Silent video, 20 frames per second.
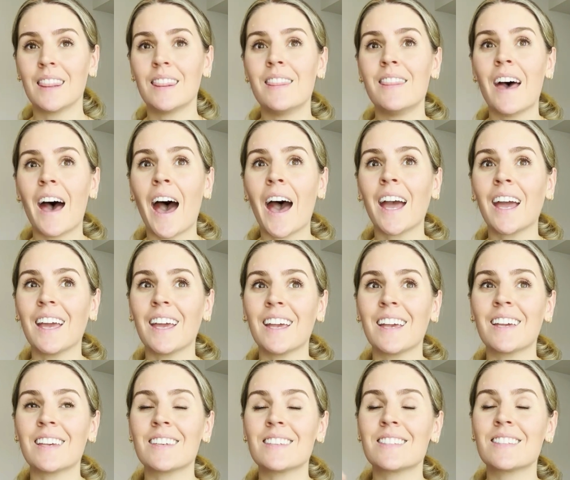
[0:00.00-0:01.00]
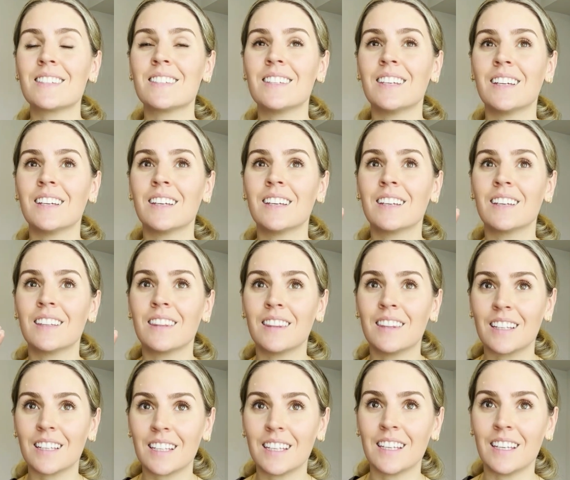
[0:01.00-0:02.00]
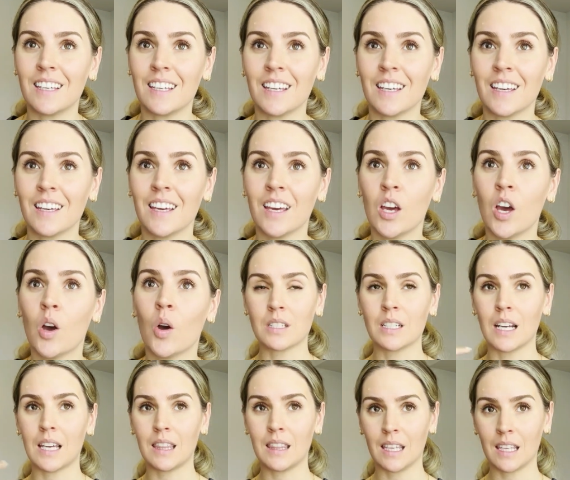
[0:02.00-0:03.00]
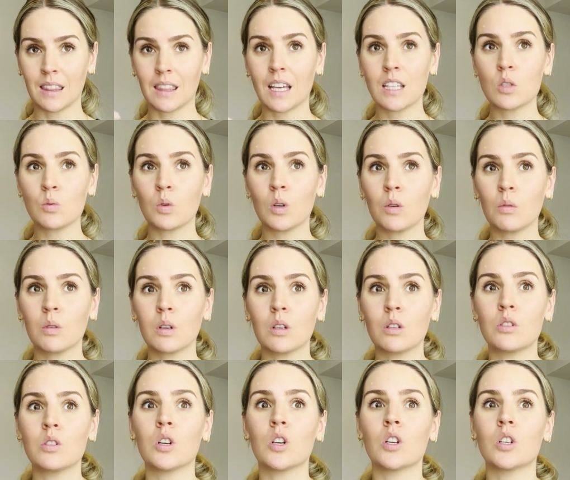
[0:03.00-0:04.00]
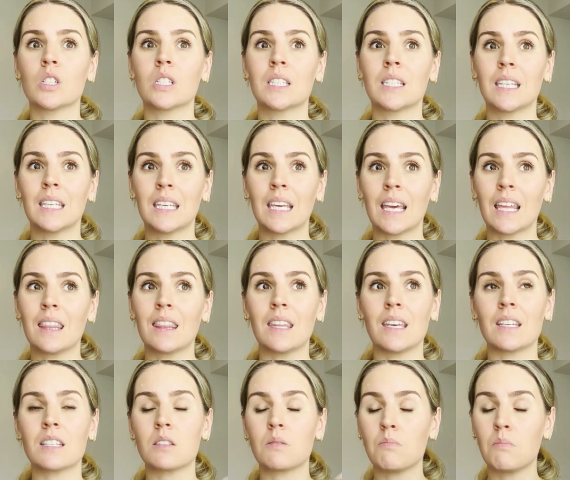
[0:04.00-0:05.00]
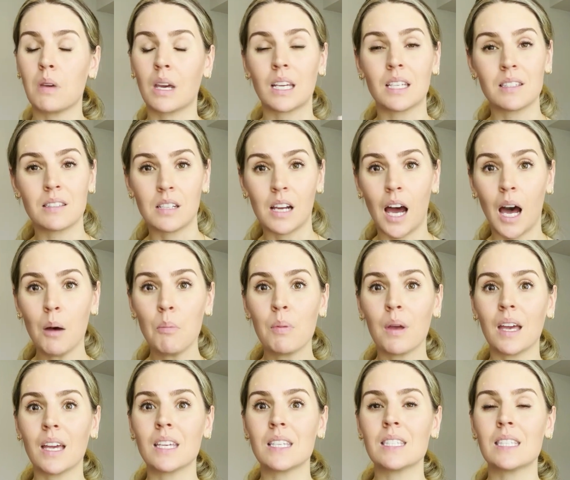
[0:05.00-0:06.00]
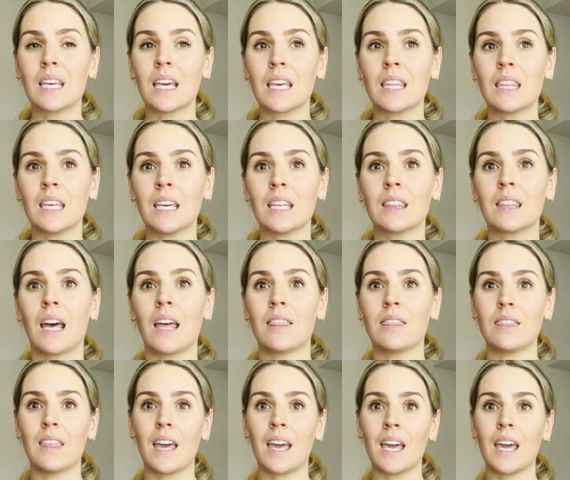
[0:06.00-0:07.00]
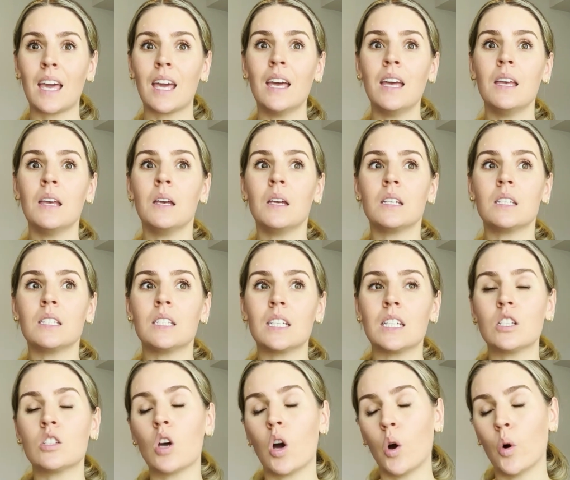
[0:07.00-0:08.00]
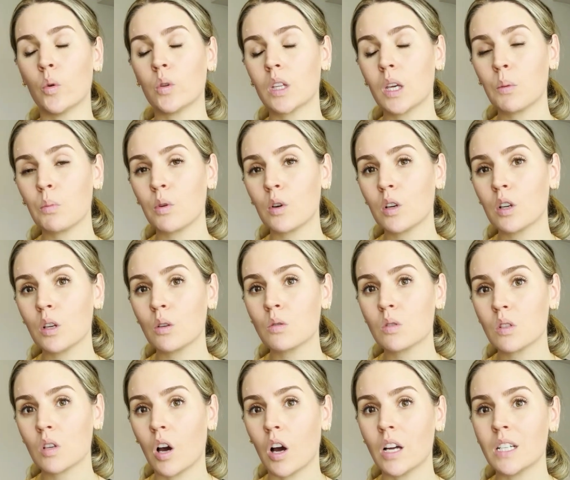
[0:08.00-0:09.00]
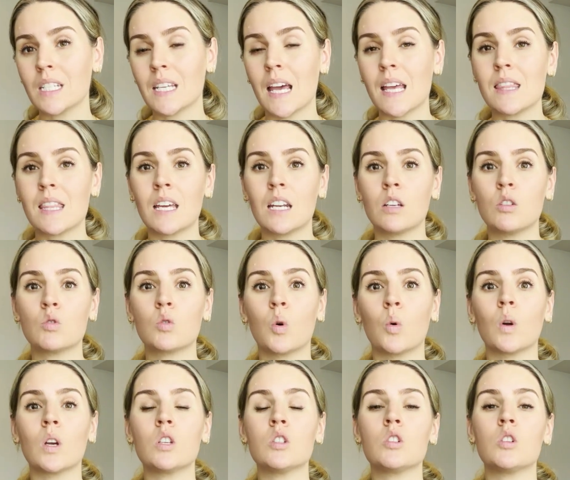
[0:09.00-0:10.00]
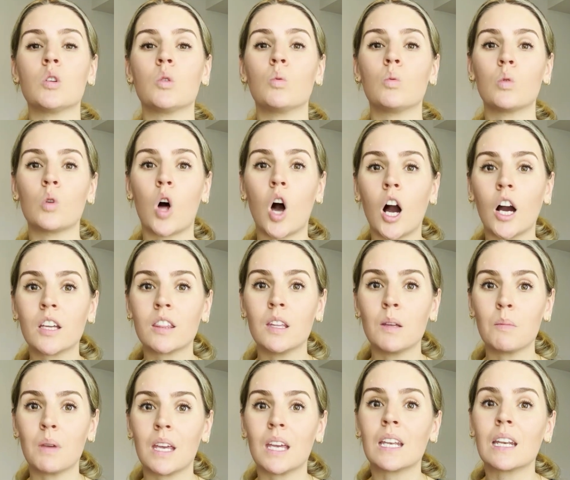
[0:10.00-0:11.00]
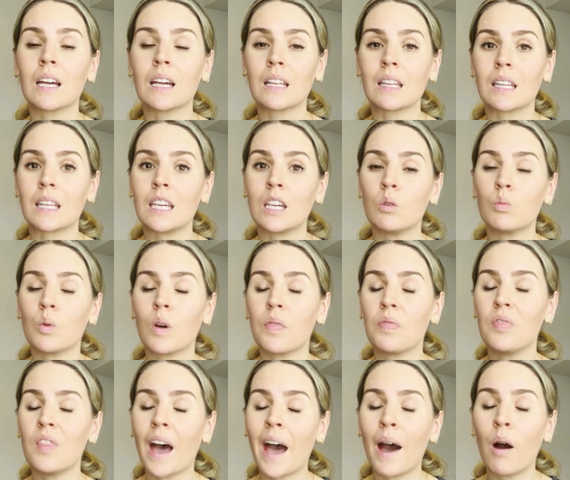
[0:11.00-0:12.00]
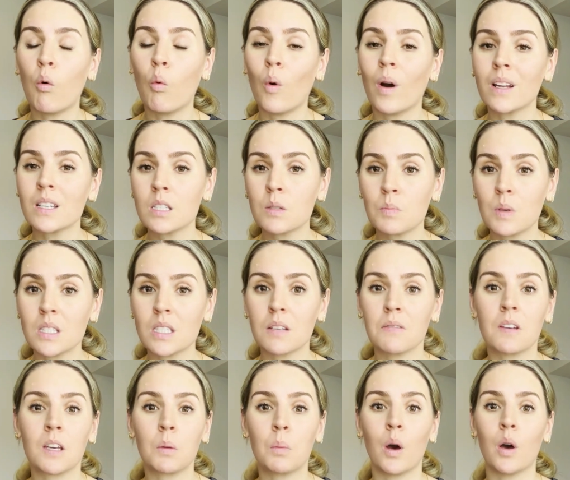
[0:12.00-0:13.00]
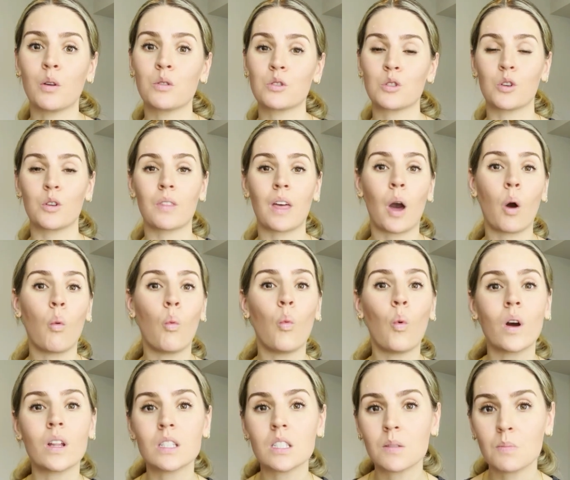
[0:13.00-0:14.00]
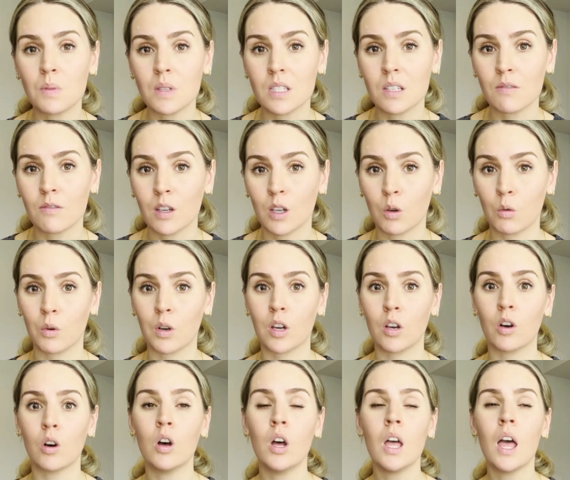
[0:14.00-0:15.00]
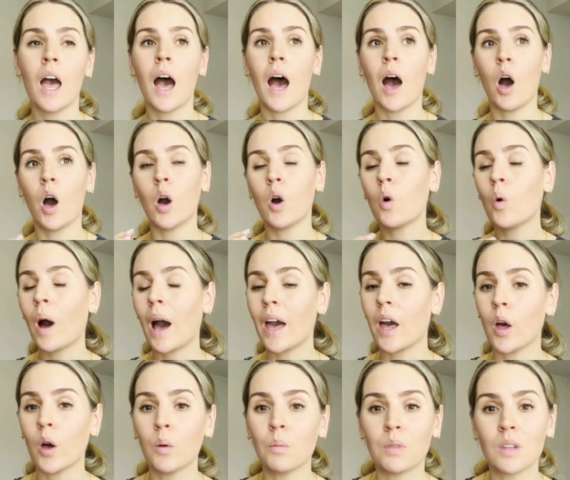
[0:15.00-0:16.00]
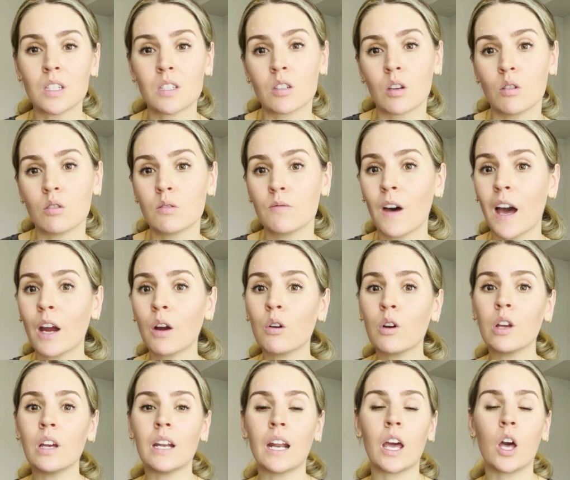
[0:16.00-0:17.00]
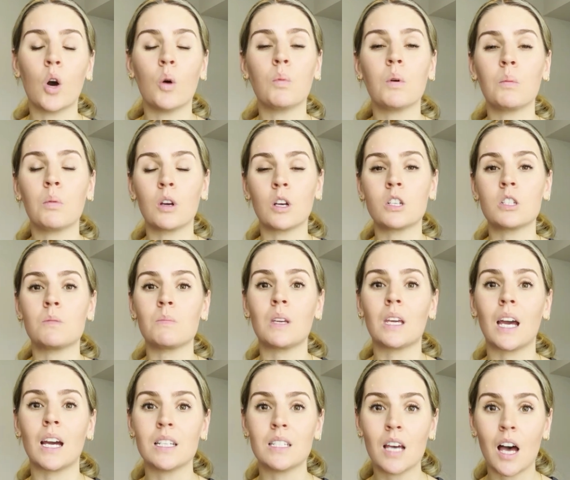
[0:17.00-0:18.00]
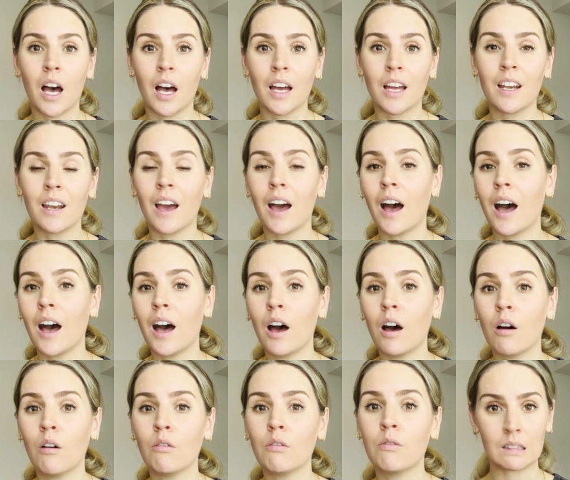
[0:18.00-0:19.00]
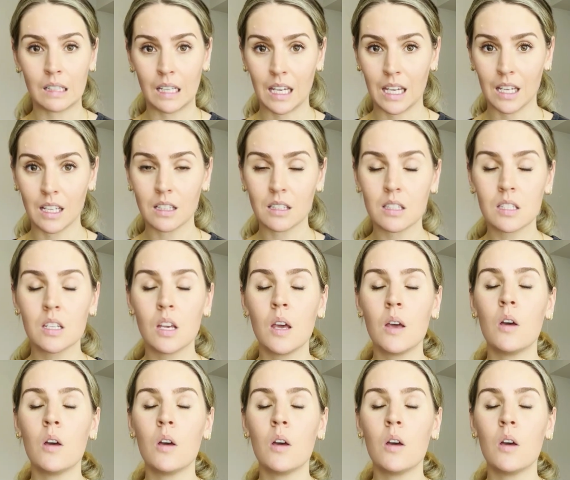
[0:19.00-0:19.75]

That is the key. I think that's where realtors get things mixed up, is they think that they need to only produce content that is going to lock them in a lead with that one specific post or that one specific reel. Oh, I hope this goes viral and I hope it brings me a ton of leads.